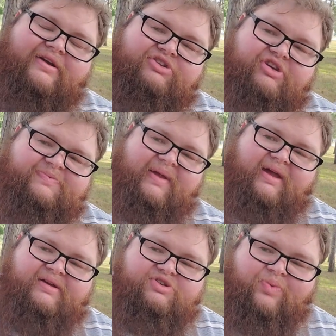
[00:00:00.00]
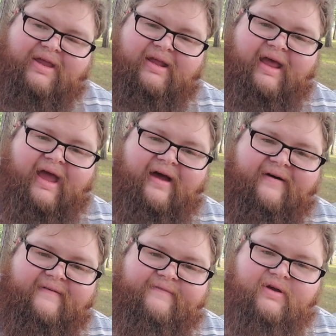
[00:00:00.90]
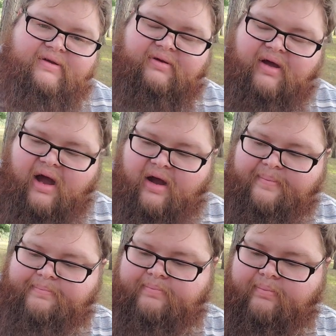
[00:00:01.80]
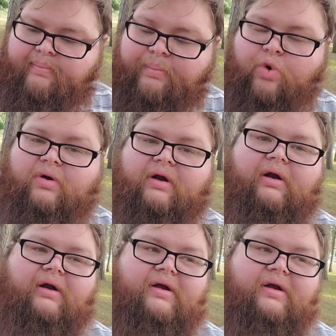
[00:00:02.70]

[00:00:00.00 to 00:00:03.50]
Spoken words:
just because we can have more.